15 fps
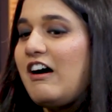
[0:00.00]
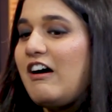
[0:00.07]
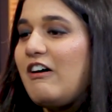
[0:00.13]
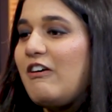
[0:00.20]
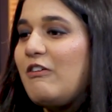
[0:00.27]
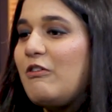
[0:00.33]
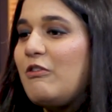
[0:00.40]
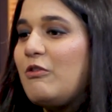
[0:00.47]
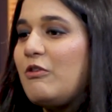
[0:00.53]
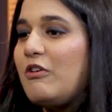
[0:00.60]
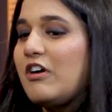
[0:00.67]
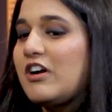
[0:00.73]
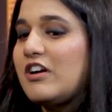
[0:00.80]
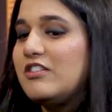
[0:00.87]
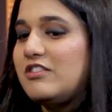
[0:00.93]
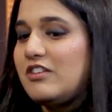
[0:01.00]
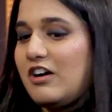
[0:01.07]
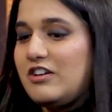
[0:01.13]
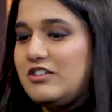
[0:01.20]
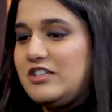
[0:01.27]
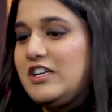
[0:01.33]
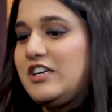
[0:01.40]
how
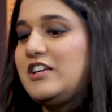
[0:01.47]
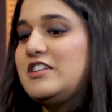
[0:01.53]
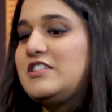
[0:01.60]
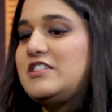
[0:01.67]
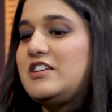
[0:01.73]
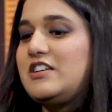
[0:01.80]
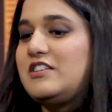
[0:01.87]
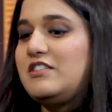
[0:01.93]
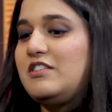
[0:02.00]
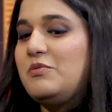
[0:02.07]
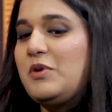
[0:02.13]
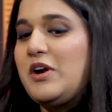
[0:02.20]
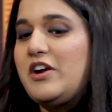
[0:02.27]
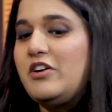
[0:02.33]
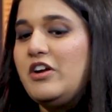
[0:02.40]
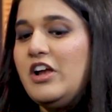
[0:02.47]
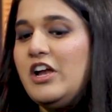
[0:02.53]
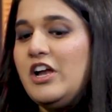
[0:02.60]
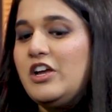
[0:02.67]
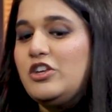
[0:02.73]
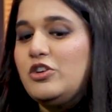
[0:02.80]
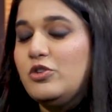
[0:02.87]
cathartic is it where
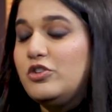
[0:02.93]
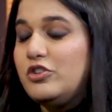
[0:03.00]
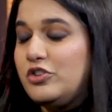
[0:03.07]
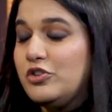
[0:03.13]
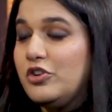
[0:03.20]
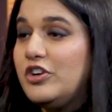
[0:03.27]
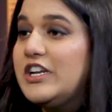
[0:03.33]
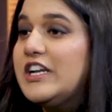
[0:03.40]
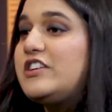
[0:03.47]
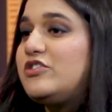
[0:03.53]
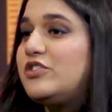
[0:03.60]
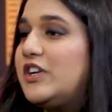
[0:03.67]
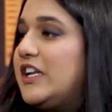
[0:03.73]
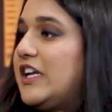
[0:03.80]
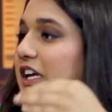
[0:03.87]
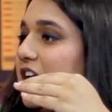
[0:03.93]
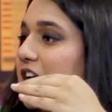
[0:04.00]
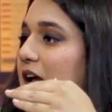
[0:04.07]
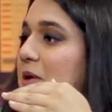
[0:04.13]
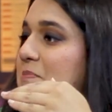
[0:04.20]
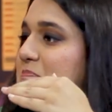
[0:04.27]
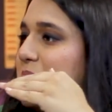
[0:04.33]
you're
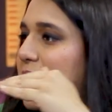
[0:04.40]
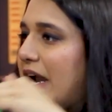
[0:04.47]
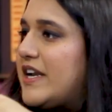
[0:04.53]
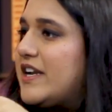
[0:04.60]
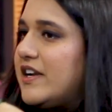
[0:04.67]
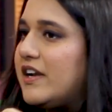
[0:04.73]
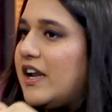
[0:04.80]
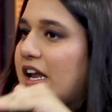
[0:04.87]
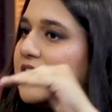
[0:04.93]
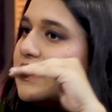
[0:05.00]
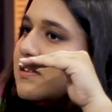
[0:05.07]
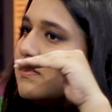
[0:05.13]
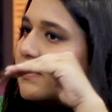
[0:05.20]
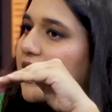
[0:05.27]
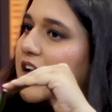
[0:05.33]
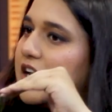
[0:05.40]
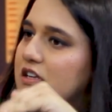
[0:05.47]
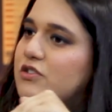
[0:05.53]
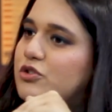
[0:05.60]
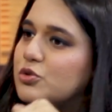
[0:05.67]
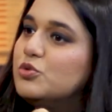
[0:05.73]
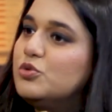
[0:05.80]
literally embedded
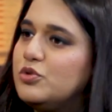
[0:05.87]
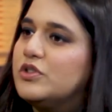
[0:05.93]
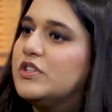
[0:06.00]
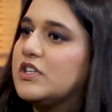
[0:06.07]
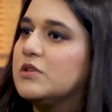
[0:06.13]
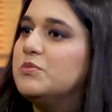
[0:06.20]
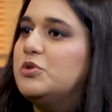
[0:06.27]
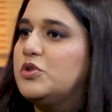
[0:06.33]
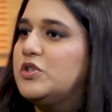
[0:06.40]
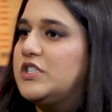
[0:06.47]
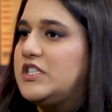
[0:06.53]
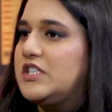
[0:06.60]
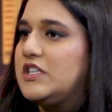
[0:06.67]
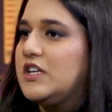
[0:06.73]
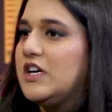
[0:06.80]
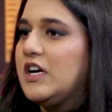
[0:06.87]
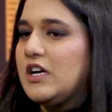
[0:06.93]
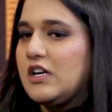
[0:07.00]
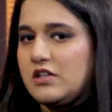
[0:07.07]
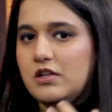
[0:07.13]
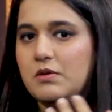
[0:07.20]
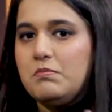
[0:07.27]
into the community.
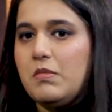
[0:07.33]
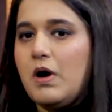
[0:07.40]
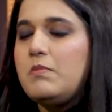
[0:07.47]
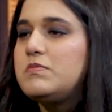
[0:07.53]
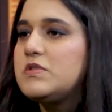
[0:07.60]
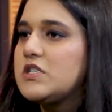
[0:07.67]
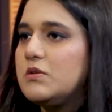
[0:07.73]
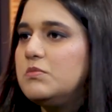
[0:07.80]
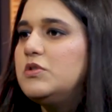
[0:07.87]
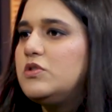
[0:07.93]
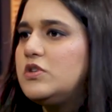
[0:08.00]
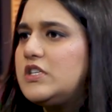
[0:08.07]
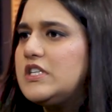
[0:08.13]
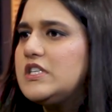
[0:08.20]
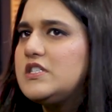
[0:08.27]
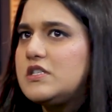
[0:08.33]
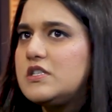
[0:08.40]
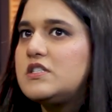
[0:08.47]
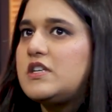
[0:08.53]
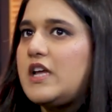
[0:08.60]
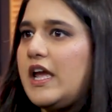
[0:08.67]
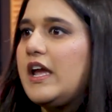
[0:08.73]
The mums community is
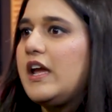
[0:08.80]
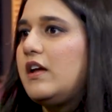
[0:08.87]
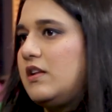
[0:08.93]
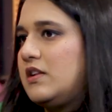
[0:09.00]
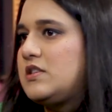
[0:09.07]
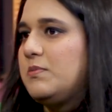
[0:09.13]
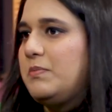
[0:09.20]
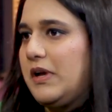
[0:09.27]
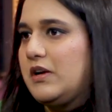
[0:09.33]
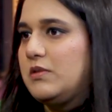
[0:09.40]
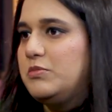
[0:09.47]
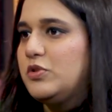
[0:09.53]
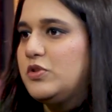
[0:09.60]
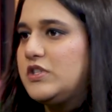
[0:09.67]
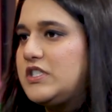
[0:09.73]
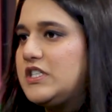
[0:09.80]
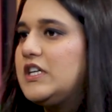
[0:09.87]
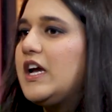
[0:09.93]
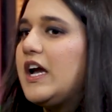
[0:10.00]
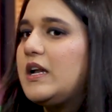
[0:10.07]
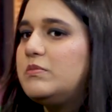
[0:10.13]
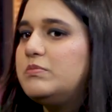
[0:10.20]
A, it's a big community,
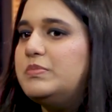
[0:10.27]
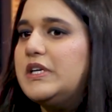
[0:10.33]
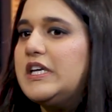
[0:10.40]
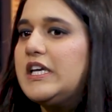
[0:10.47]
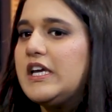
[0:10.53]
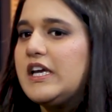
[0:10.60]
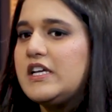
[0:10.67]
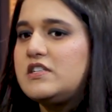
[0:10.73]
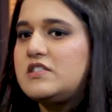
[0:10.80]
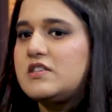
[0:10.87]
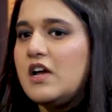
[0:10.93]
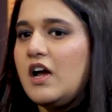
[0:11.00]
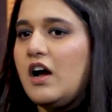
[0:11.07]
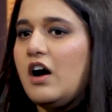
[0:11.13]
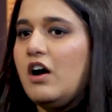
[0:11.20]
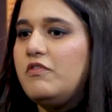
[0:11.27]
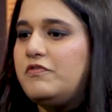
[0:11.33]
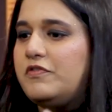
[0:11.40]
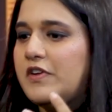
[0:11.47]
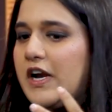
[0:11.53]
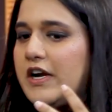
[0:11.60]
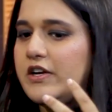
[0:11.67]
and B, it's a
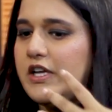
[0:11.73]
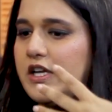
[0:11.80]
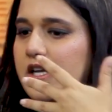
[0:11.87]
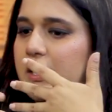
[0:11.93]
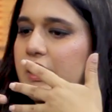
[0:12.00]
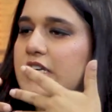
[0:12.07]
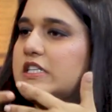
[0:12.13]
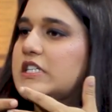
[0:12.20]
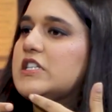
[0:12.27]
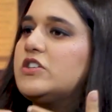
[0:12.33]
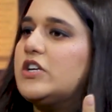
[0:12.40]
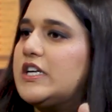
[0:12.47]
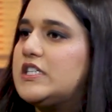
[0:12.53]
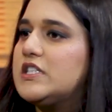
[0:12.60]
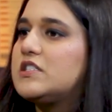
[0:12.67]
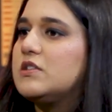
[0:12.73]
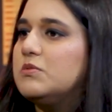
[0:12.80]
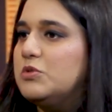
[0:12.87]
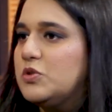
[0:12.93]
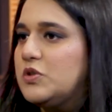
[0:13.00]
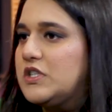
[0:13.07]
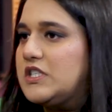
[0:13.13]
very integrated
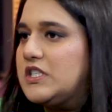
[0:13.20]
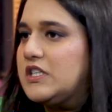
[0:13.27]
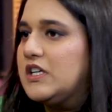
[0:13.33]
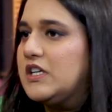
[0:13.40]
community.